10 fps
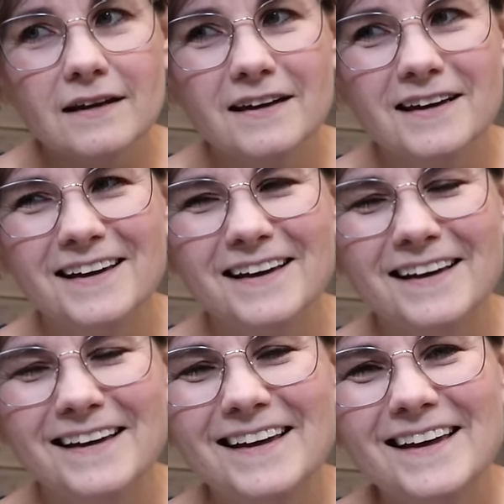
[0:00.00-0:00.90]

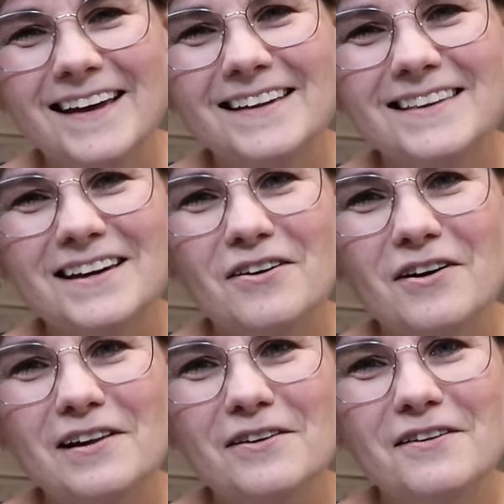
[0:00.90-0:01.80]
The
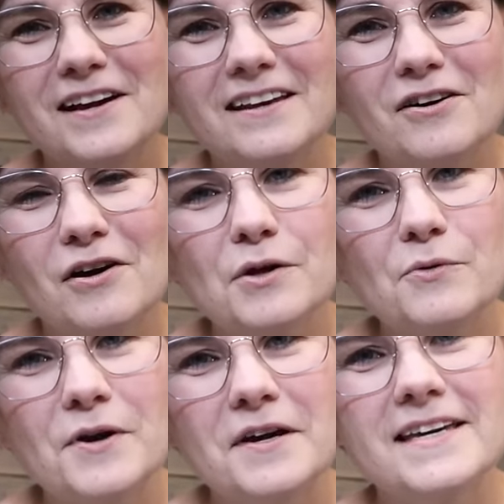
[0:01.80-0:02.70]
color and the color
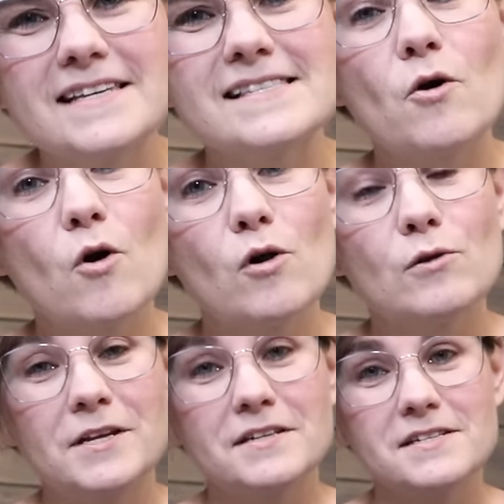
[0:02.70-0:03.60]
work is
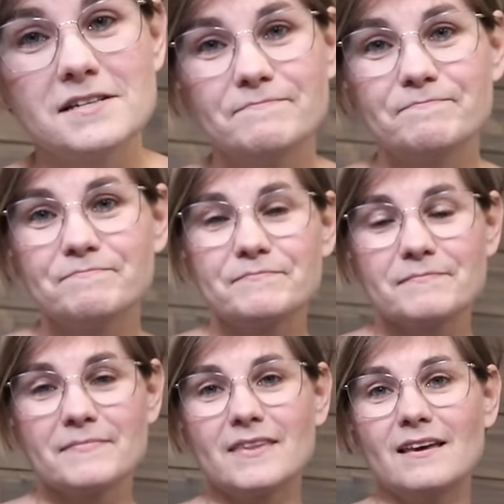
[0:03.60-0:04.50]
Almond,
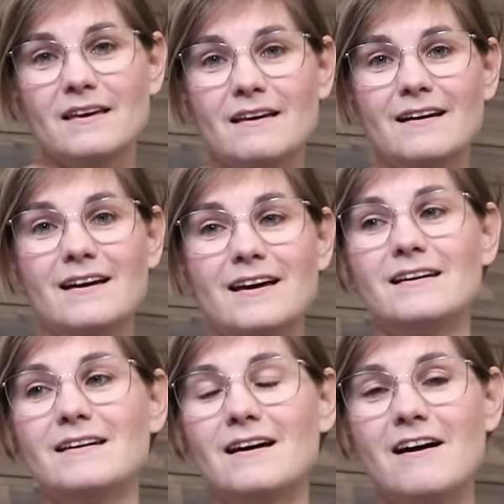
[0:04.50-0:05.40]

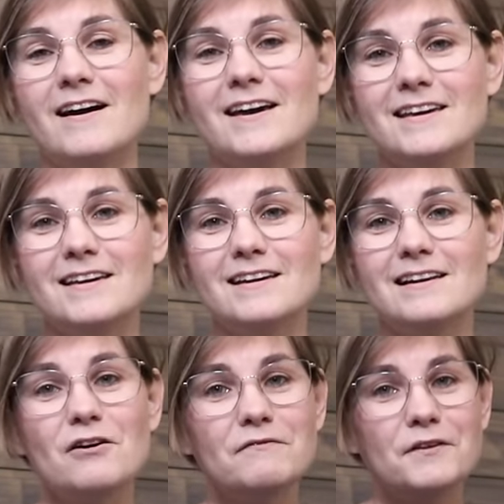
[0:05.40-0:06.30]
and I
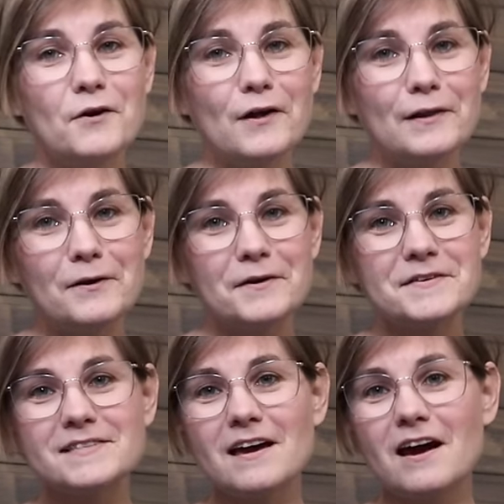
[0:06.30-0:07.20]
love the
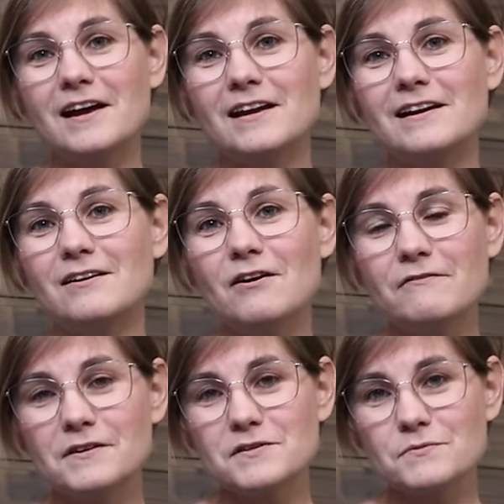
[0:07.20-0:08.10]
colors. I
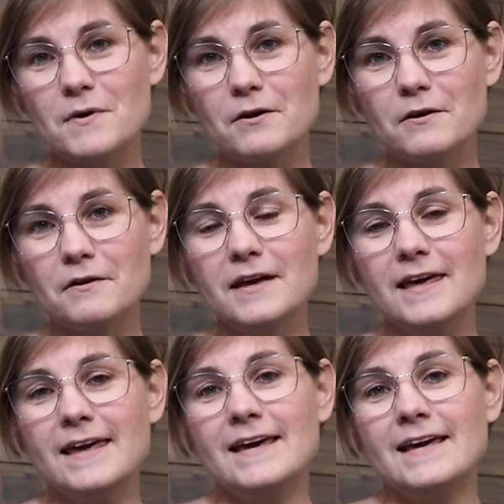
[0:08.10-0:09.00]
love the sweater.
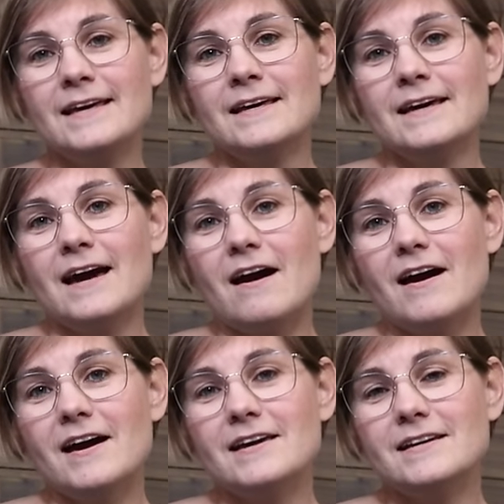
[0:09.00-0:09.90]

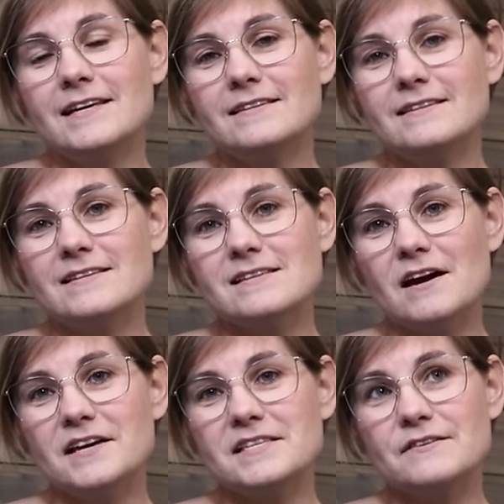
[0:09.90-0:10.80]
I knitted the
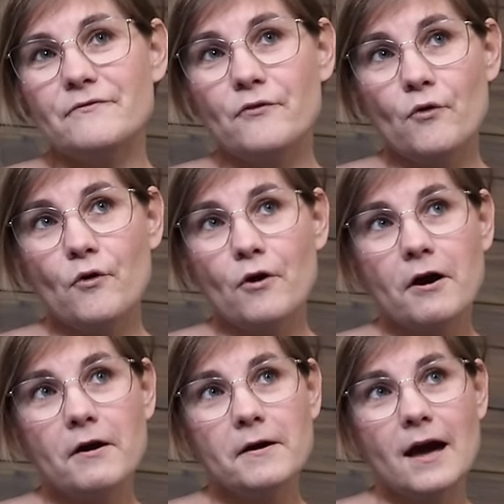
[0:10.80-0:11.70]
size
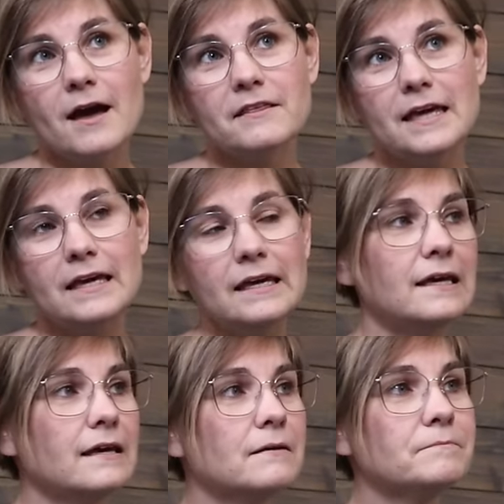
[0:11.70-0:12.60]
4, I think,
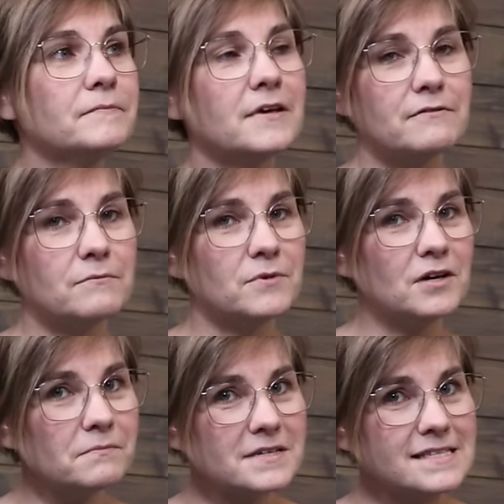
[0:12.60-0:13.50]
if I'm
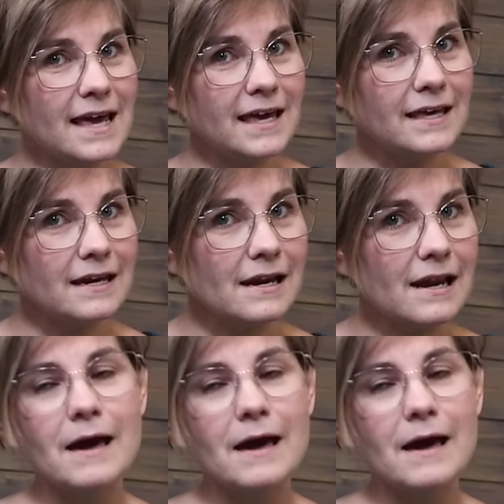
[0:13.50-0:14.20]
not mistaken.